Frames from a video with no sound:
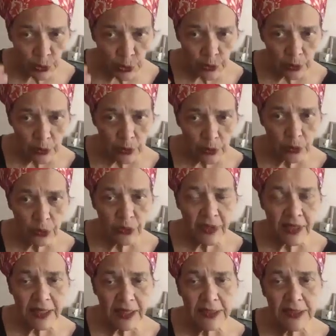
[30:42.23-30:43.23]
and
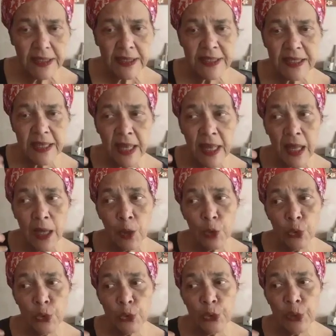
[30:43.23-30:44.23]
so to that
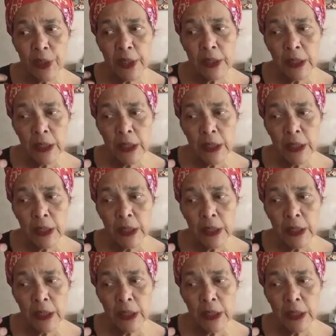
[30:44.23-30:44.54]
is how